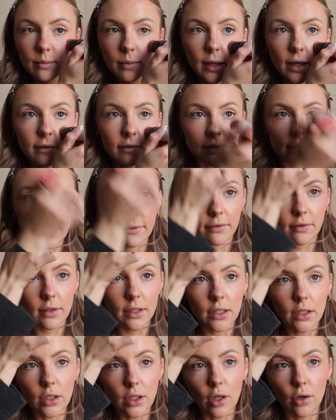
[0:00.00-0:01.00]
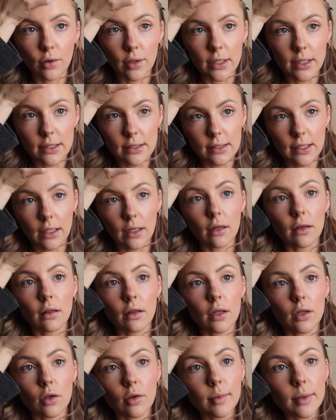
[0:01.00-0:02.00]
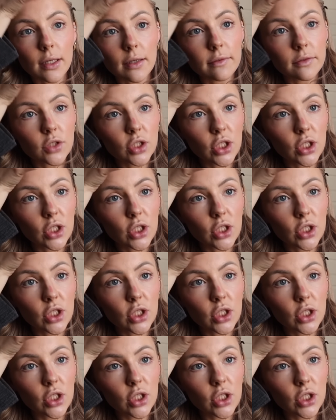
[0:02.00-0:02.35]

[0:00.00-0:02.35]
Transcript: but I've definitely noticed like a little bit of